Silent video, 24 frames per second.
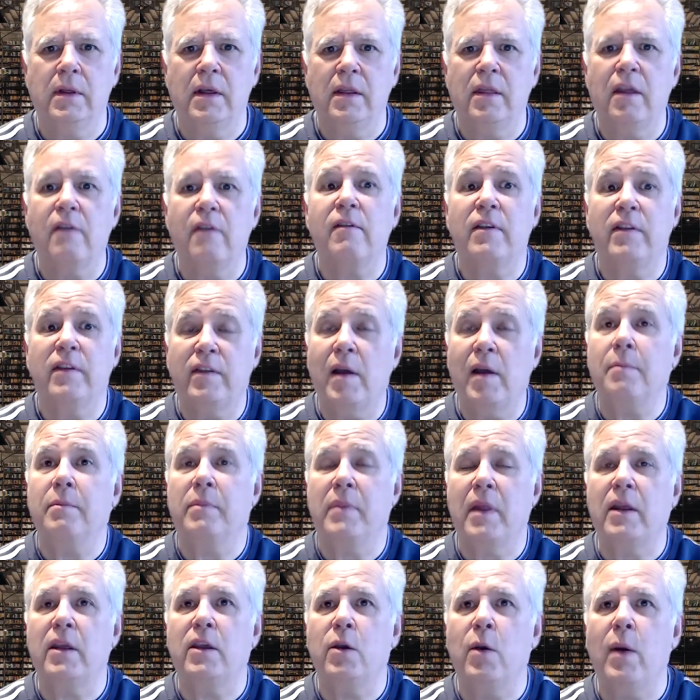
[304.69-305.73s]
There is
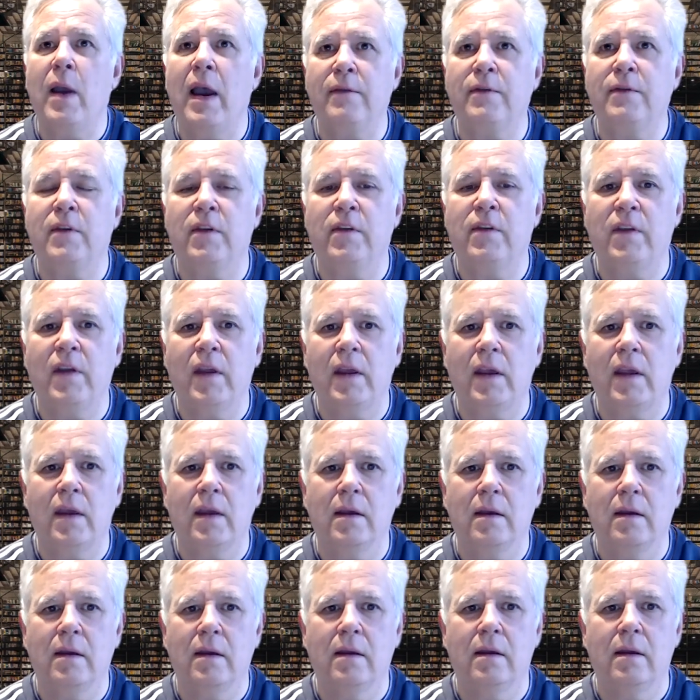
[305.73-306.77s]
something you have to see.
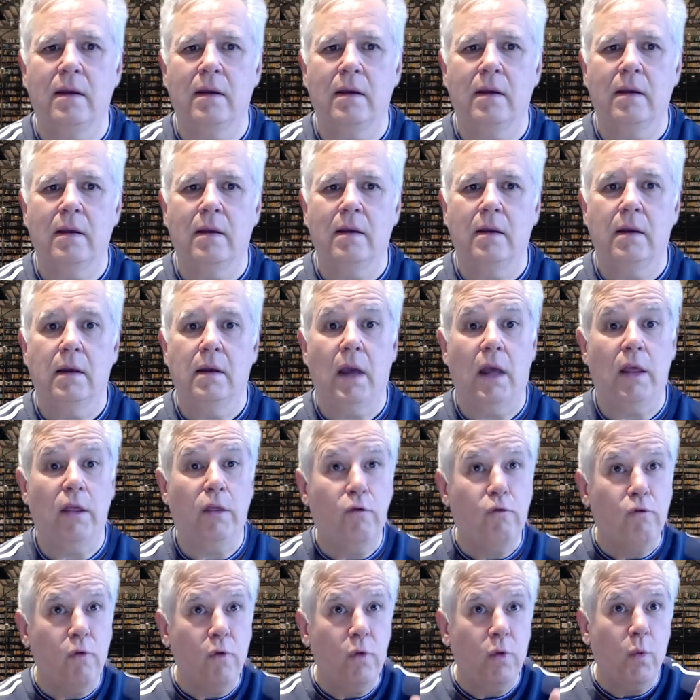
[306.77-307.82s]
And
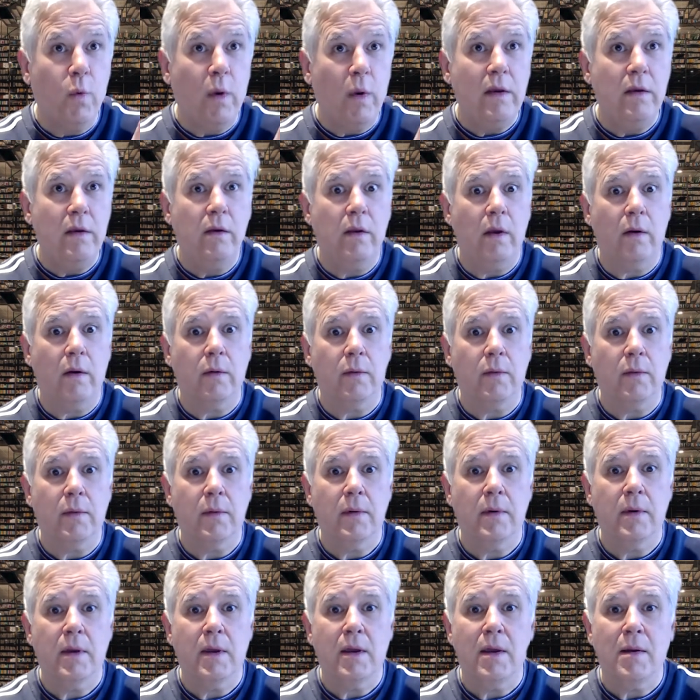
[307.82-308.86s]
through the window,
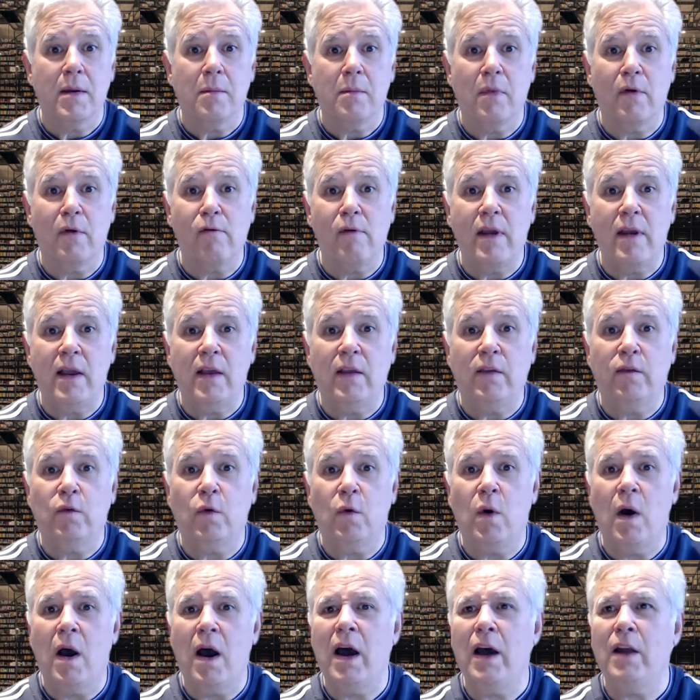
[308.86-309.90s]
Maria saw
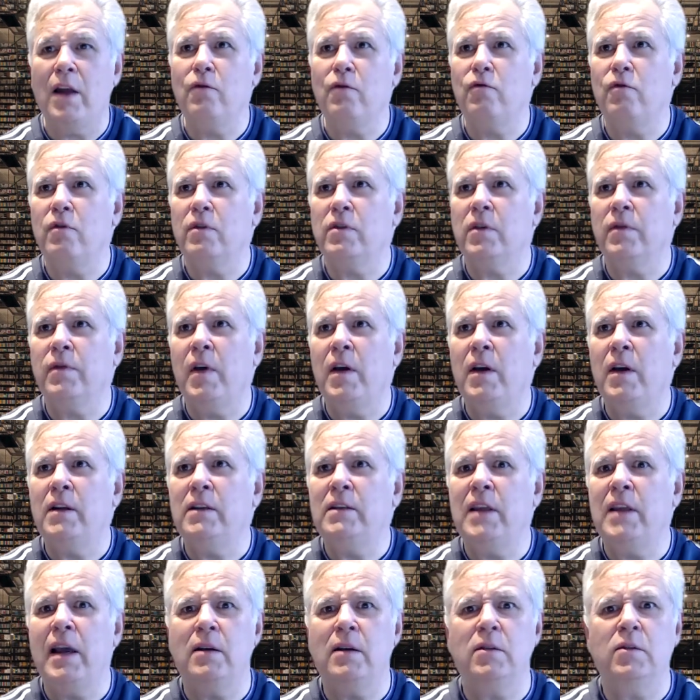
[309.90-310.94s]
hundreds of her
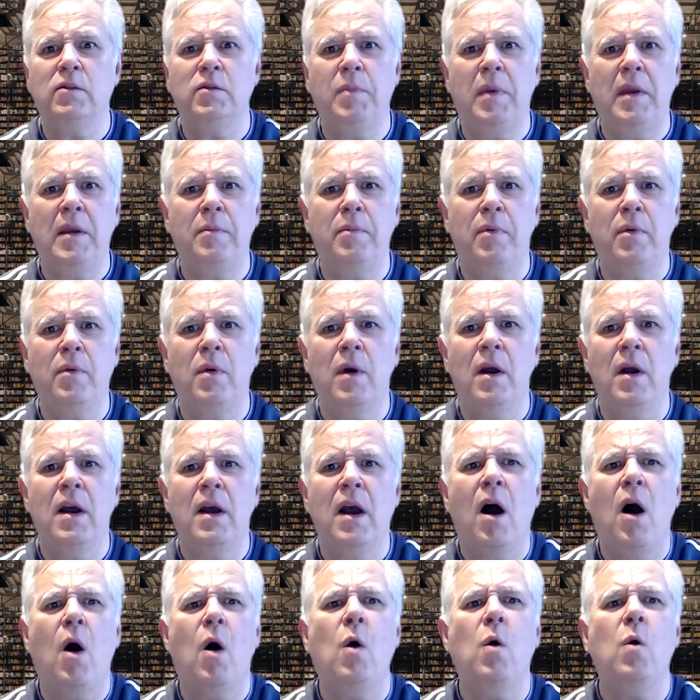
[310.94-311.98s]
townspeople
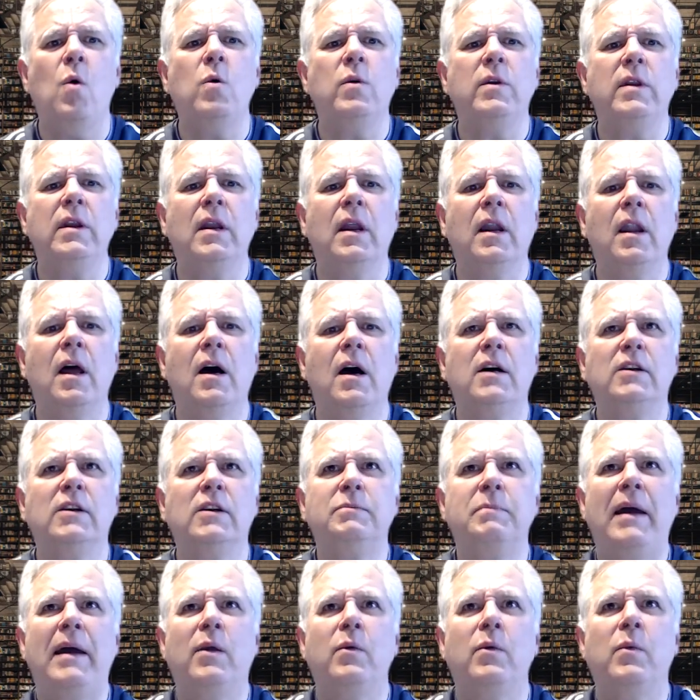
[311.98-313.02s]
holding a large
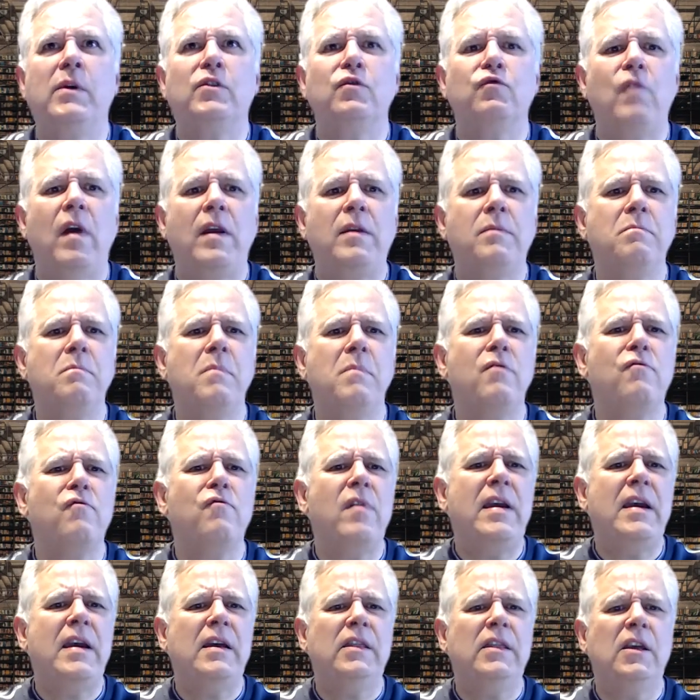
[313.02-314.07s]
banner which read,
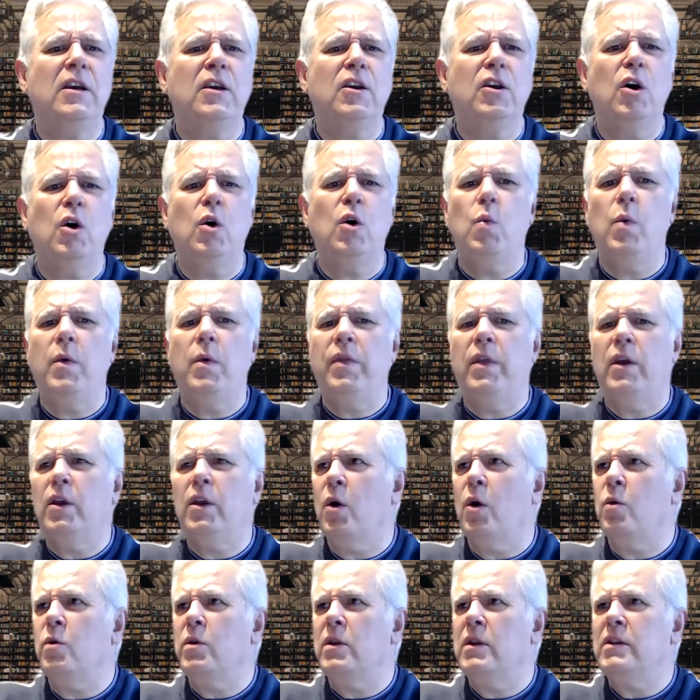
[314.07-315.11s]
"Maria, the girl with the
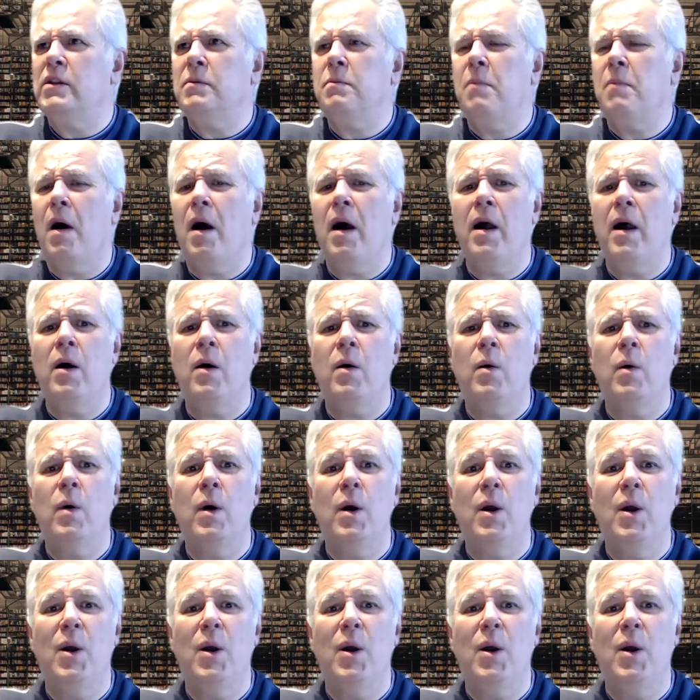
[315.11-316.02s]
golden smile.